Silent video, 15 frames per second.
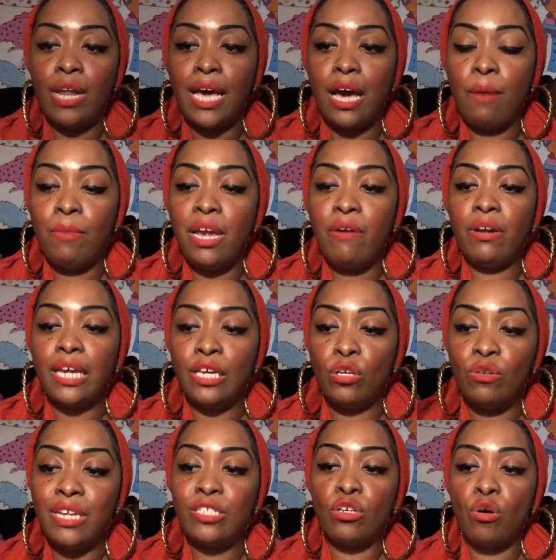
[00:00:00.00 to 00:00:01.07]
Like, I'm hearing that you
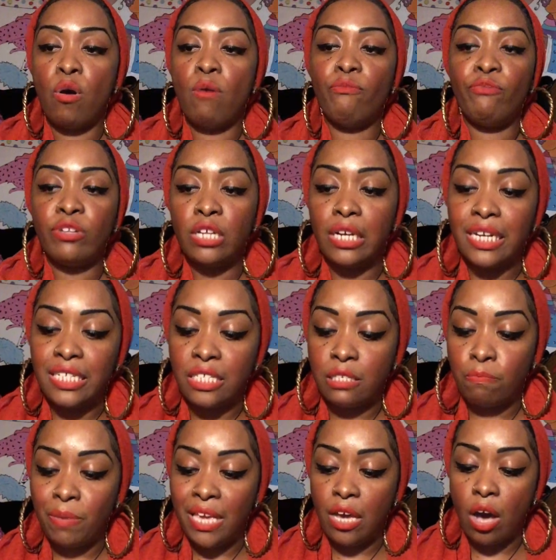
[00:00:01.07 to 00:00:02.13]
need to confidently
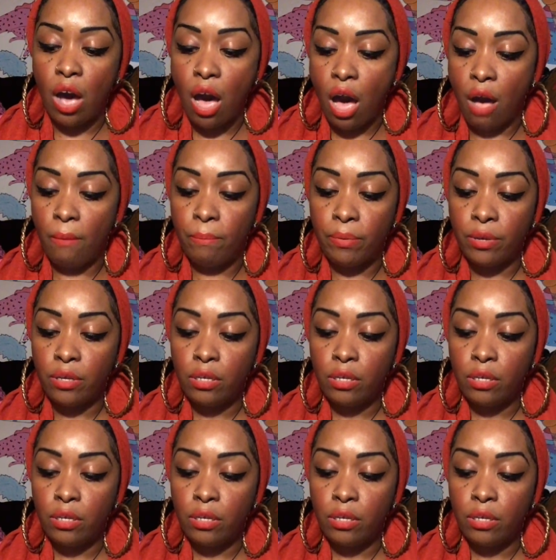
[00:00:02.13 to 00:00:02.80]
speak up,